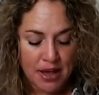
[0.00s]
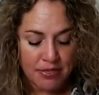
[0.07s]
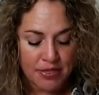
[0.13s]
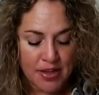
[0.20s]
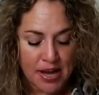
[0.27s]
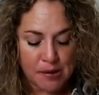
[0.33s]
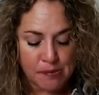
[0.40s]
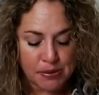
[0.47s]

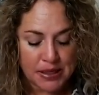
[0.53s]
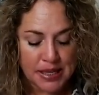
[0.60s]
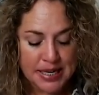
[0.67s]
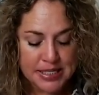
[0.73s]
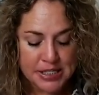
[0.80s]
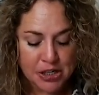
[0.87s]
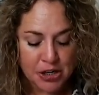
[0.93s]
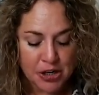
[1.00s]
The
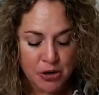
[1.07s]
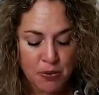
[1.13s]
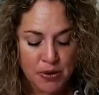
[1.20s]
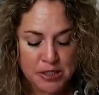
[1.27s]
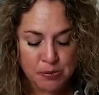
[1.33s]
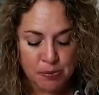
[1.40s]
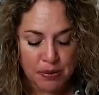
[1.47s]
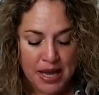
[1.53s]
placer
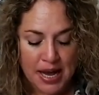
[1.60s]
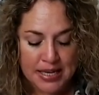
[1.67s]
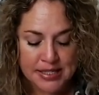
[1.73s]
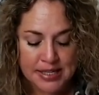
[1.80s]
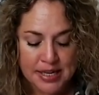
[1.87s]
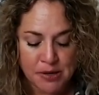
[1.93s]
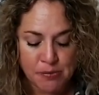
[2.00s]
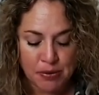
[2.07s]
was
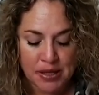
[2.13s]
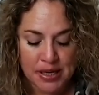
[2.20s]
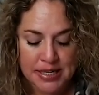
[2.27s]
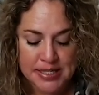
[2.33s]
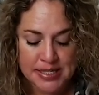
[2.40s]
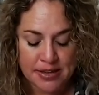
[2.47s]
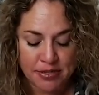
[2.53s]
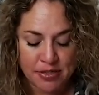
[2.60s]
placid,
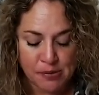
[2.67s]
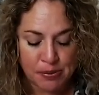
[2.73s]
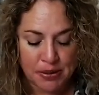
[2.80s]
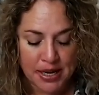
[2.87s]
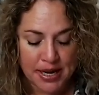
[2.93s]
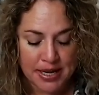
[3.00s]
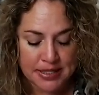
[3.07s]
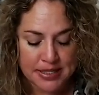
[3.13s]
placing the
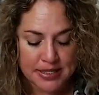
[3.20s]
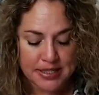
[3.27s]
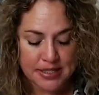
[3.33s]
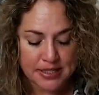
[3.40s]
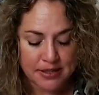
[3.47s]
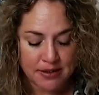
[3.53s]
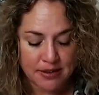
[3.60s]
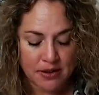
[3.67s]

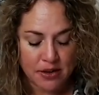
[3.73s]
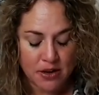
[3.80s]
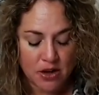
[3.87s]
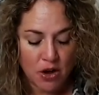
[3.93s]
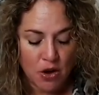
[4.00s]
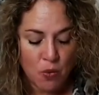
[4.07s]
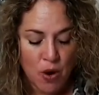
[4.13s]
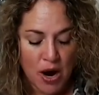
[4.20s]
plants.
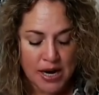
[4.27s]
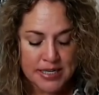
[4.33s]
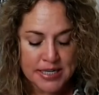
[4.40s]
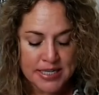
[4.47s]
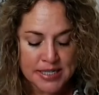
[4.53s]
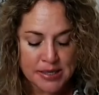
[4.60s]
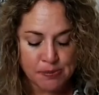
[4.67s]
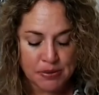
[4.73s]
Why
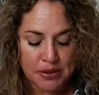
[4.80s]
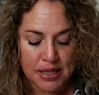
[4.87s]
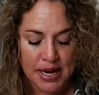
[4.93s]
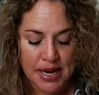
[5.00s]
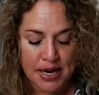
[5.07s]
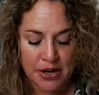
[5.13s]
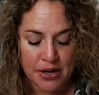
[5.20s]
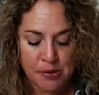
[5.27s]
does a
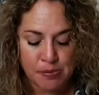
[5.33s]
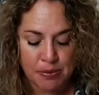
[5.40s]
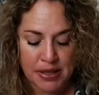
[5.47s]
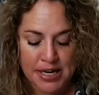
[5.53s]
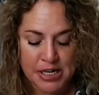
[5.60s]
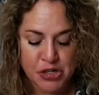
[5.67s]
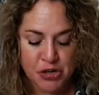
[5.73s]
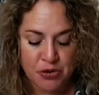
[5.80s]
player
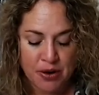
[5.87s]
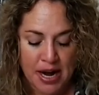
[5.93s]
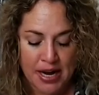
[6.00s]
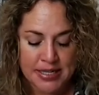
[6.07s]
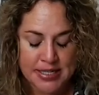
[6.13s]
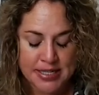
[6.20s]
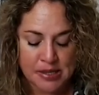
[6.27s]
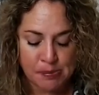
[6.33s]

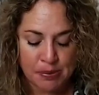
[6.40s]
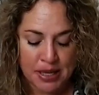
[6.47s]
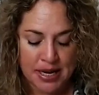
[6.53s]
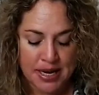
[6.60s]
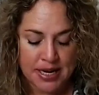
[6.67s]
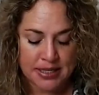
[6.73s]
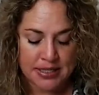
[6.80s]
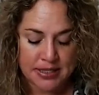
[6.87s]
plagiarize the
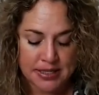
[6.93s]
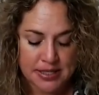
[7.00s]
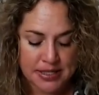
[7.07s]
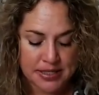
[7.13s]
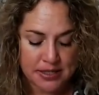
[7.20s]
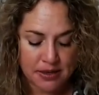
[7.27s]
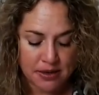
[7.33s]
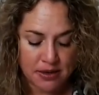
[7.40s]

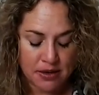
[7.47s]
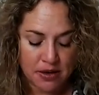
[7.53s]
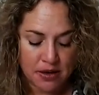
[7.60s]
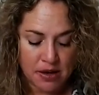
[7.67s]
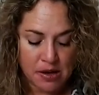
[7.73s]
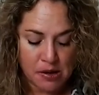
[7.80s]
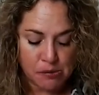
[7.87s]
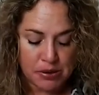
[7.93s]
plans?
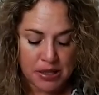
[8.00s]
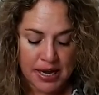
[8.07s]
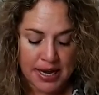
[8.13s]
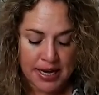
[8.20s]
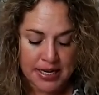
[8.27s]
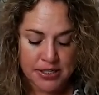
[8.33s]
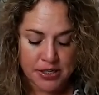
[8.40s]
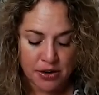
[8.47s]

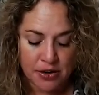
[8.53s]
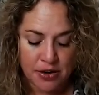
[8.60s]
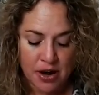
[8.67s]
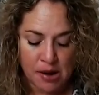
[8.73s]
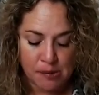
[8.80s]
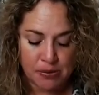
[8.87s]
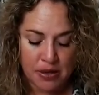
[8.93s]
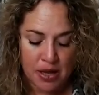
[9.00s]
Plagues are
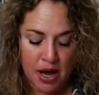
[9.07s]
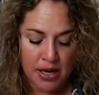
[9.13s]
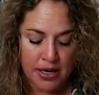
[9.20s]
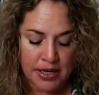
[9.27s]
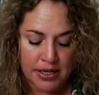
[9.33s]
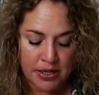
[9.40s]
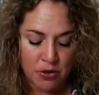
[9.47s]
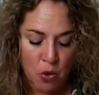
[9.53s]
not
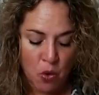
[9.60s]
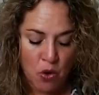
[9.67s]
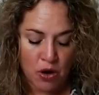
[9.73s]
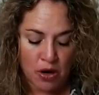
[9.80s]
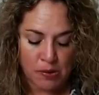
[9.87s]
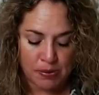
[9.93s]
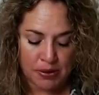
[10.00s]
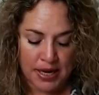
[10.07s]
plotted
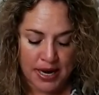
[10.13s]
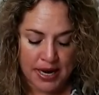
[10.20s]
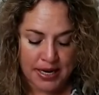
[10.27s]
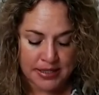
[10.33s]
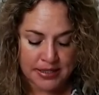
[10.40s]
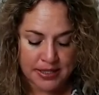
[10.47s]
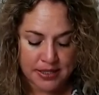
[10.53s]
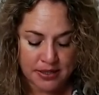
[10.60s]
or
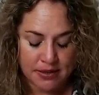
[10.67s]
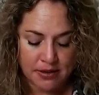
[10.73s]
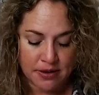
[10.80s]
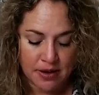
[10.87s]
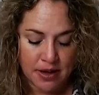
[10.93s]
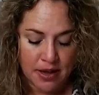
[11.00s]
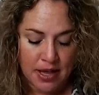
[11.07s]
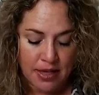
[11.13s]
planned.
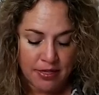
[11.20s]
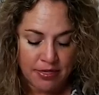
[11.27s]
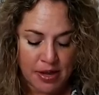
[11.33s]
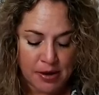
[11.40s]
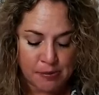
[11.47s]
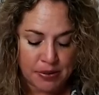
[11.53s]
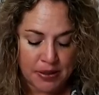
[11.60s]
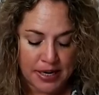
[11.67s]

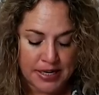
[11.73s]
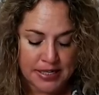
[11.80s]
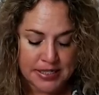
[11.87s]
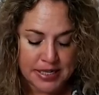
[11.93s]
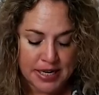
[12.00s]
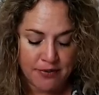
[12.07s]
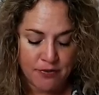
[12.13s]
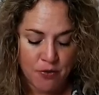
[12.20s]
The
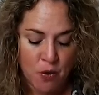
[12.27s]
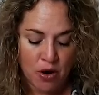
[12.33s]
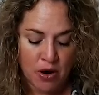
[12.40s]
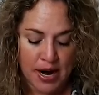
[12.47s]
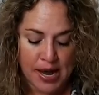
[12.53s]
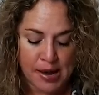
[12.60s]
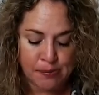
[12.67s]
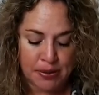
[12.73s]
plaintiff wore
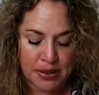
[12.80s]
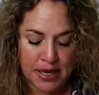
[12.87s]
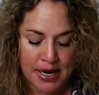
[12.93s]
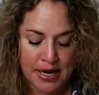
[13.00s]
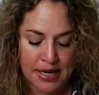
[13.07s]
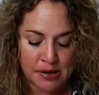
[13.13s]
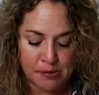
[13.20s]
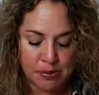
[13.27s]
a
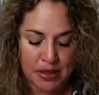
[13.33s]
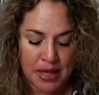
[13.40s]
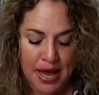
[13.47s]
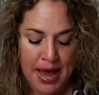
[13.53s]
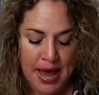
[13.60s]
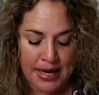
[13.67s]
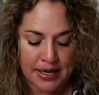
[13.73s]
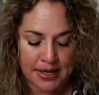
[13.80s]
plain
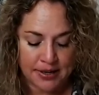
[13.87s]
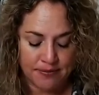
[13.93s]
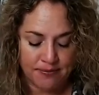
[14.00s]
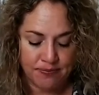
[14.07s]
plaid.